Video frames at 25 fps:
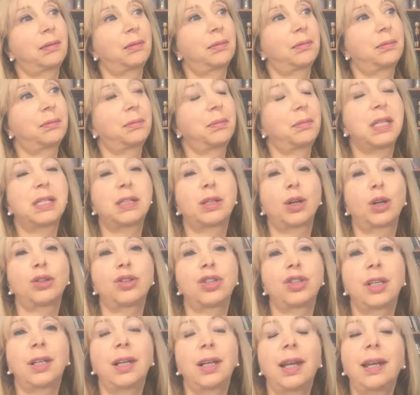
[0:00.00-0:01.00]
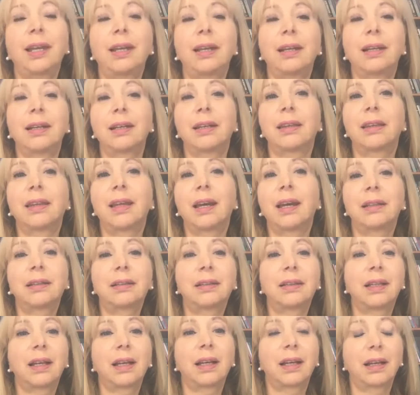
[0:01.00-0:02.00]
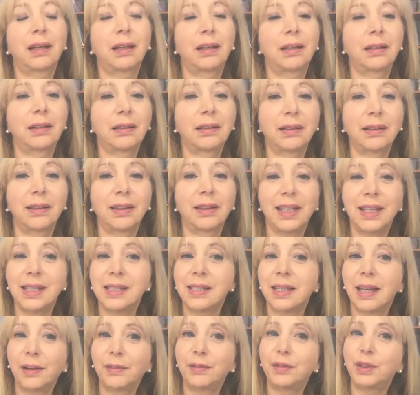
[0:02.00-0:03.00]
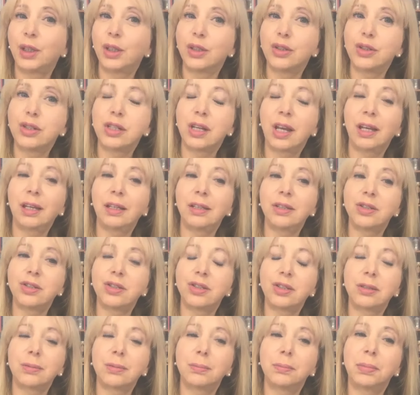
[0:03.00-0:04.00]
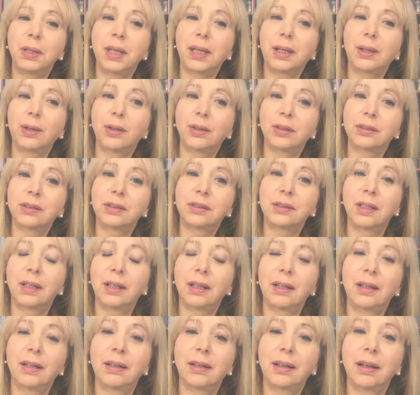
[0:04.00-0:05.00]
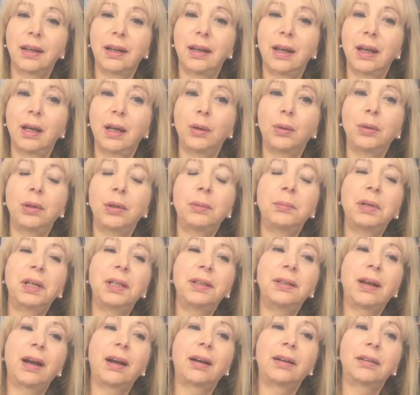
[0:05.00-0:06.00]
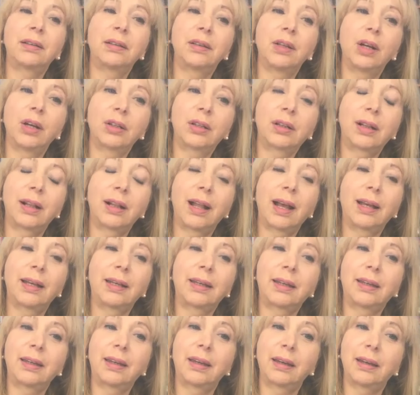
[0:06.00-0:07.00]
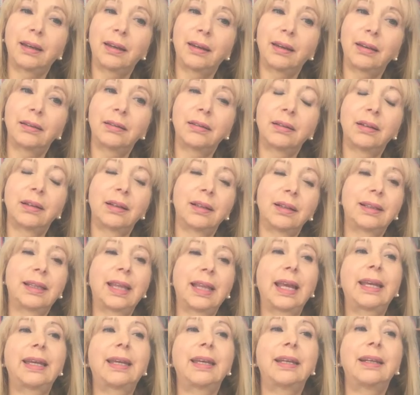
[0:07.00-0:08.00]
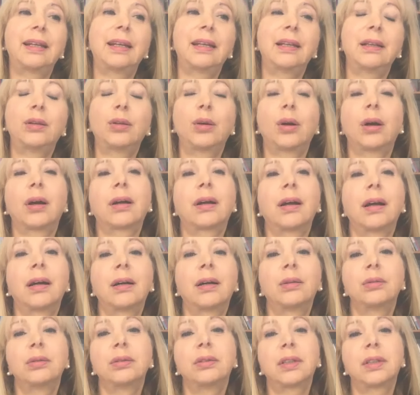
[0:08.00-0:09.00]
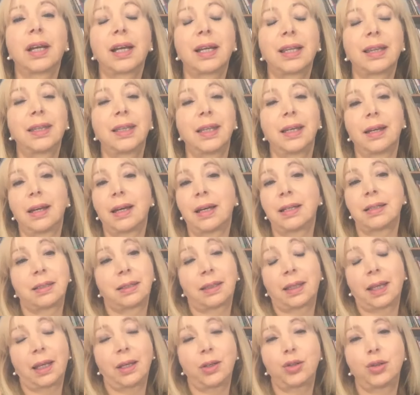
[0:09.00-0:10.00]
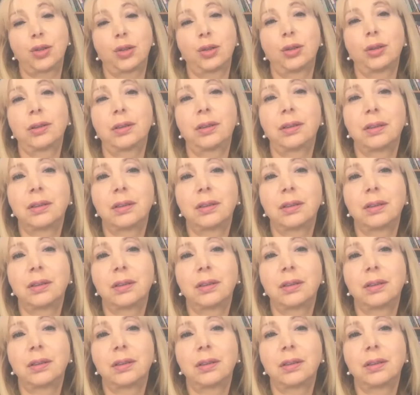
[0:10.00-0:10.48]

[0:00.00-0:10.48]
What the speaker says: misogyny that these have not changed? Because women are not like taken into account as they should?